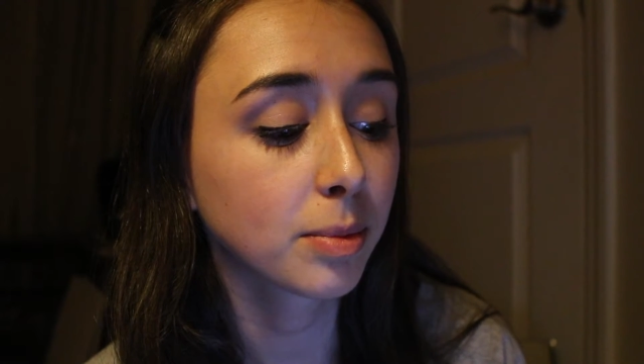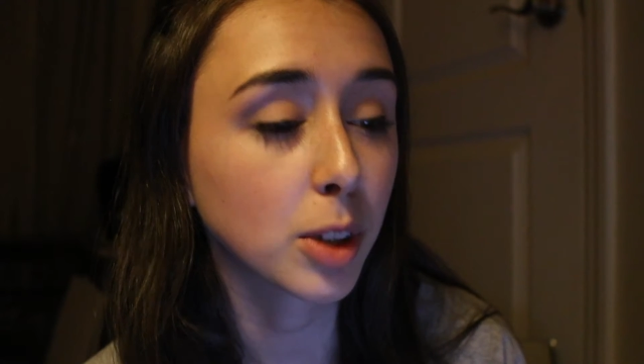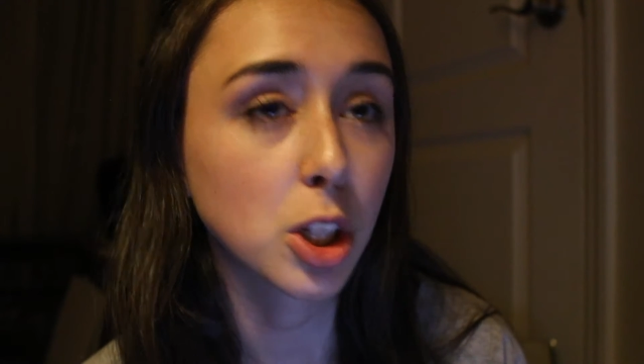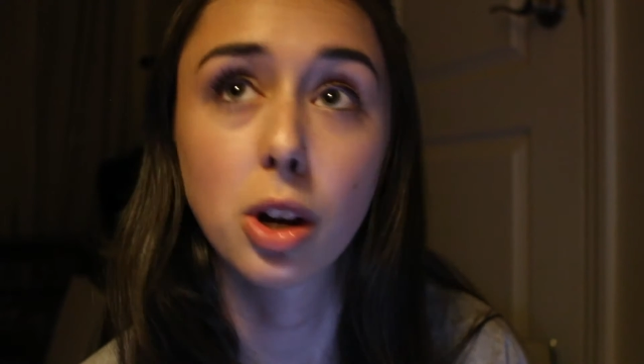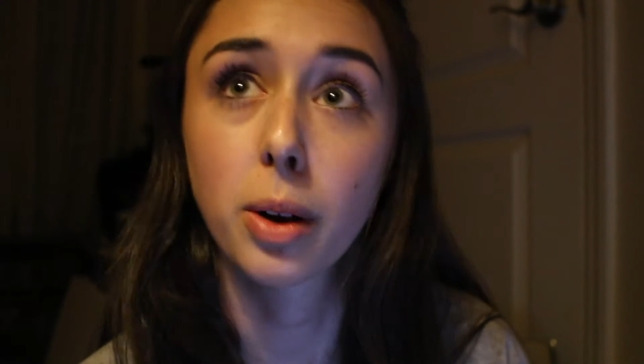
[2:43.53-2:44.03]

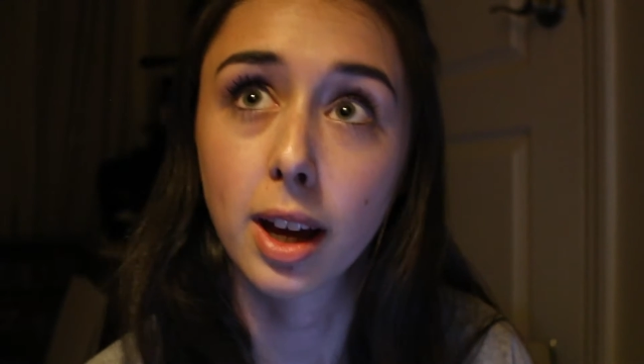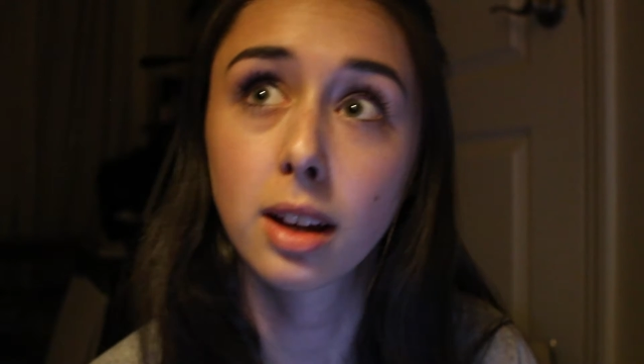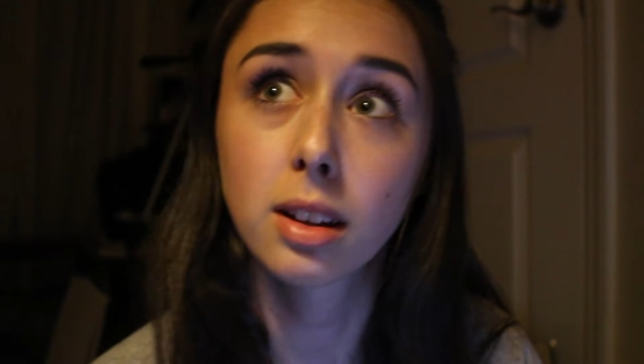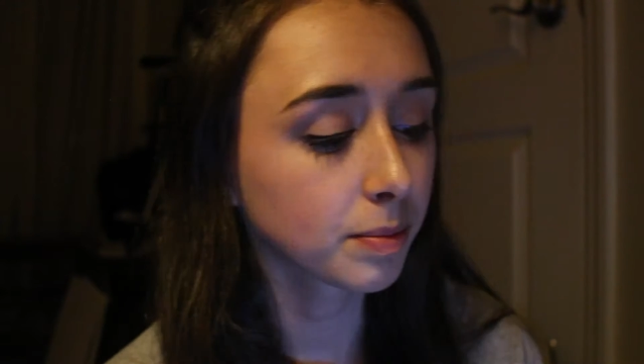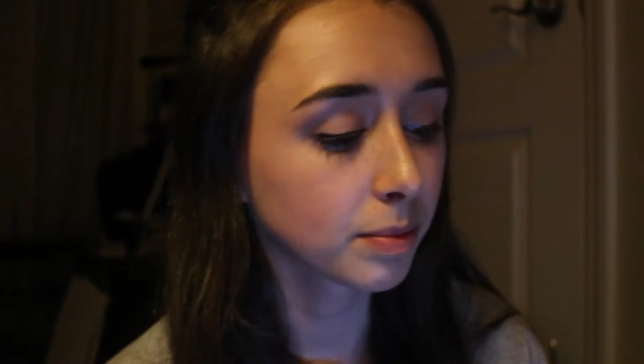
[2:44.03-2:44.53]
Which,
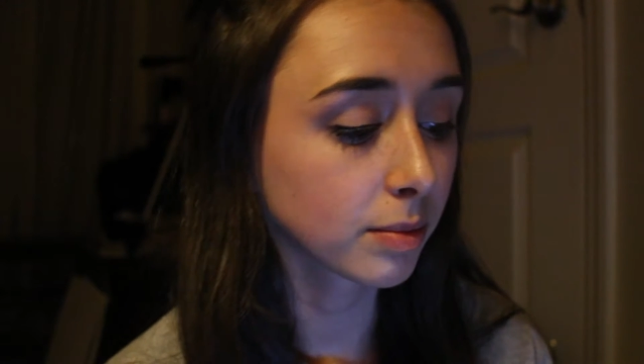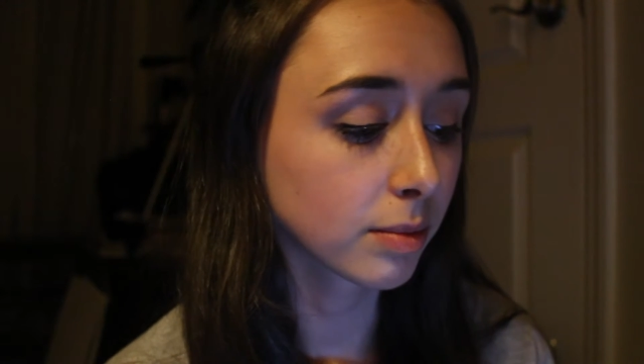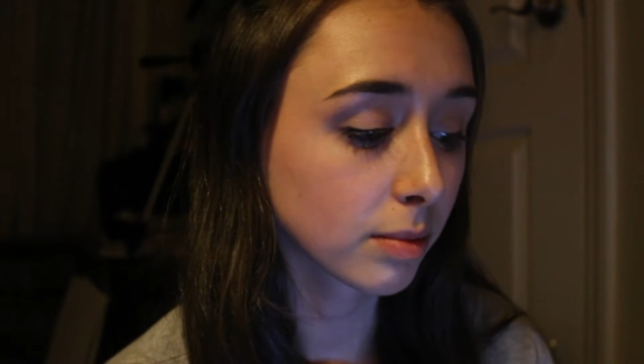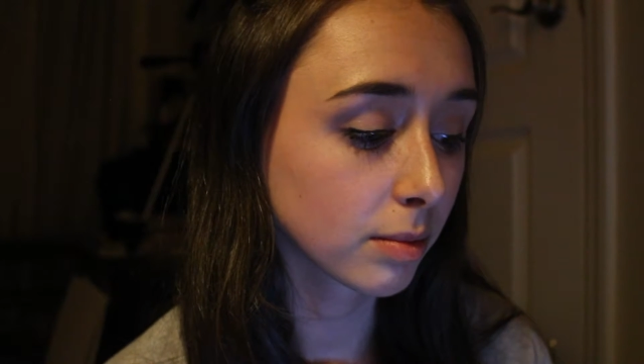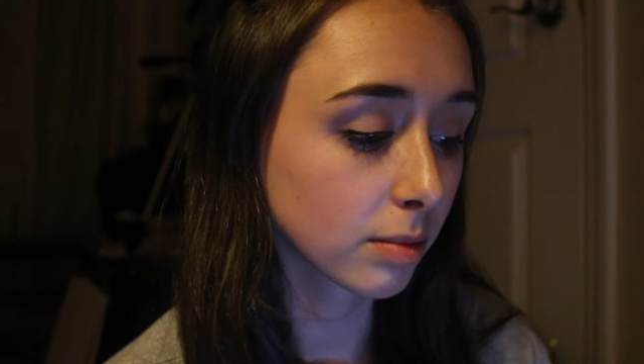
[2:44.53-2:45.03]
okay.
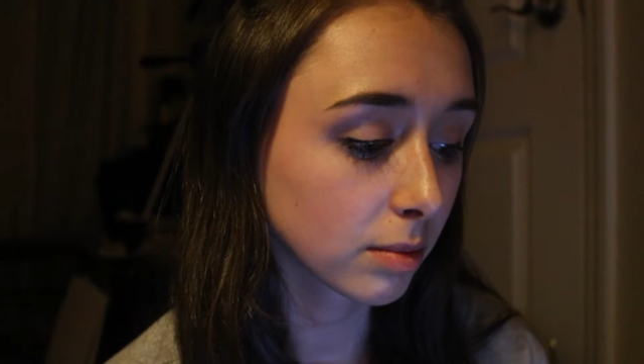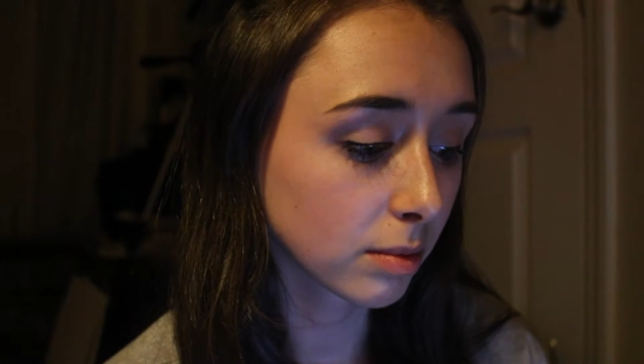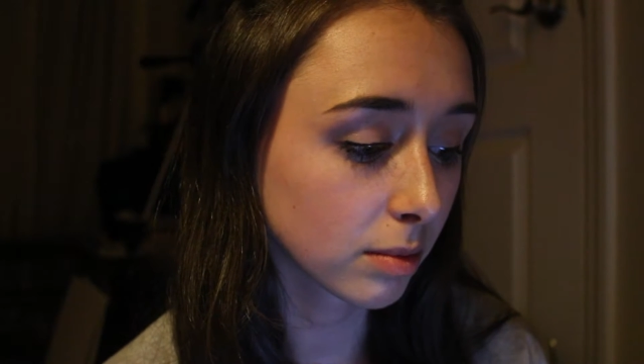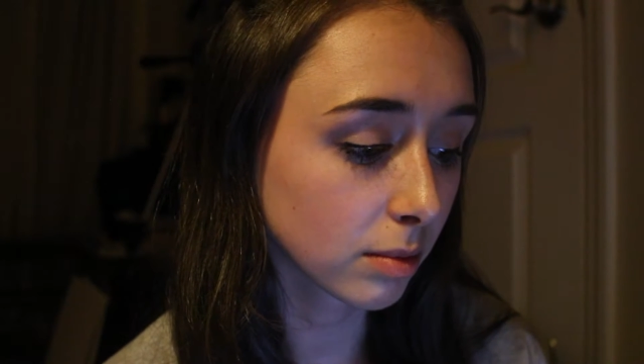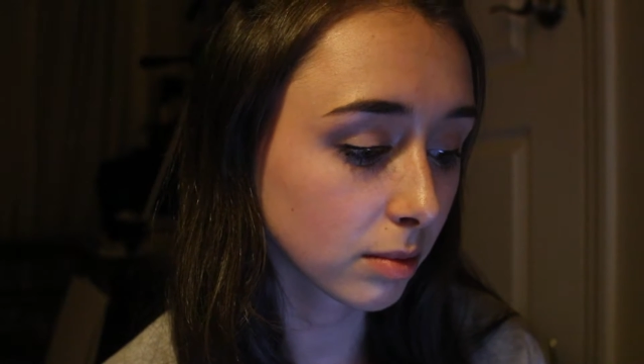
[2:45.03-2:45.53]
Just because we
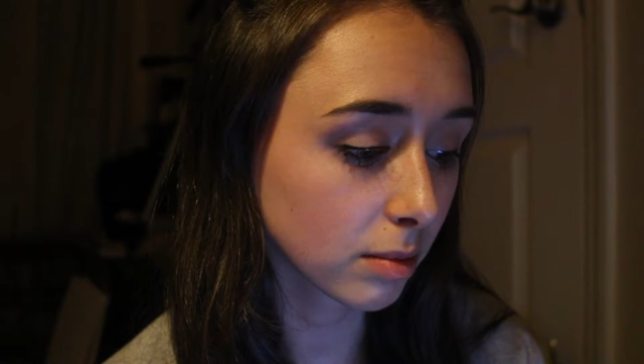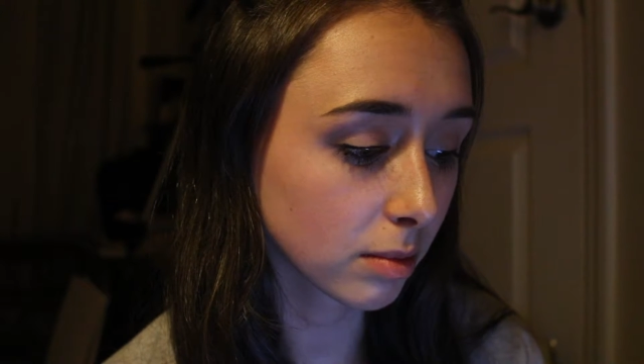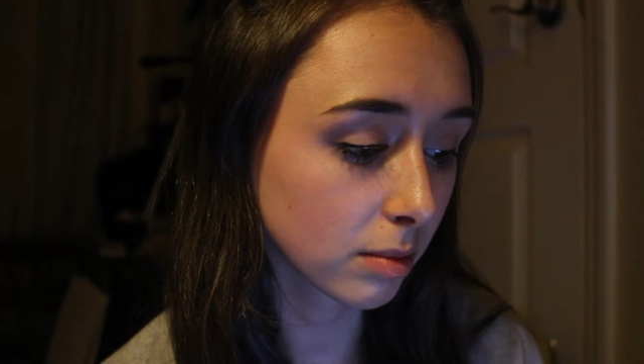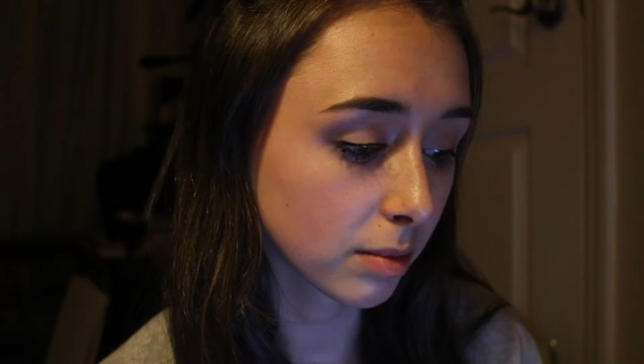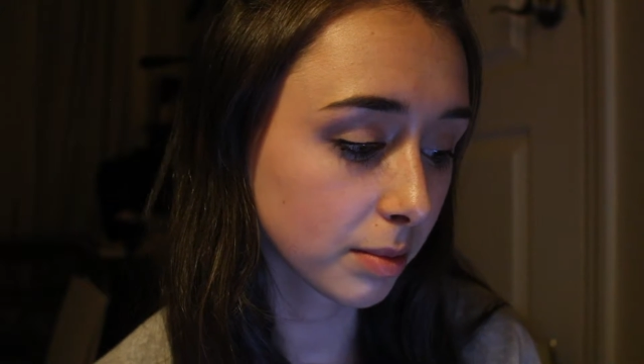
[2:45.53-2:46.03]
check the
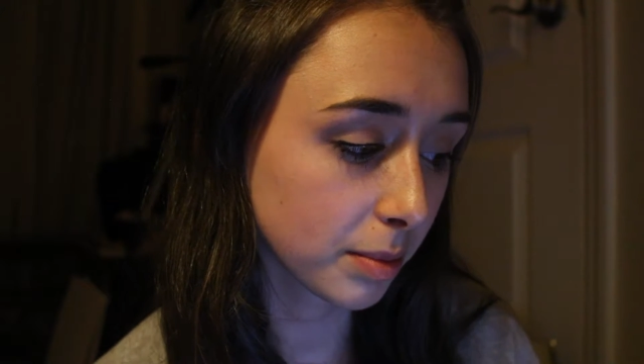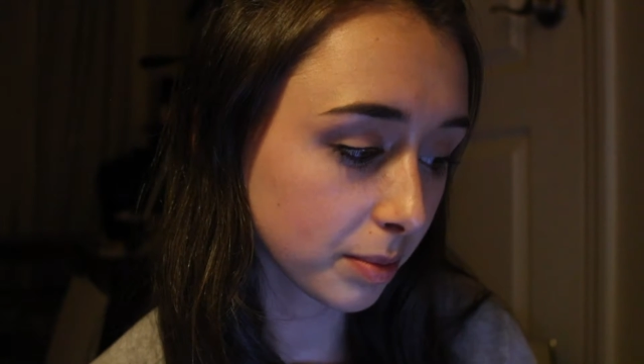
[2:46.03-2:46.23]
guns at the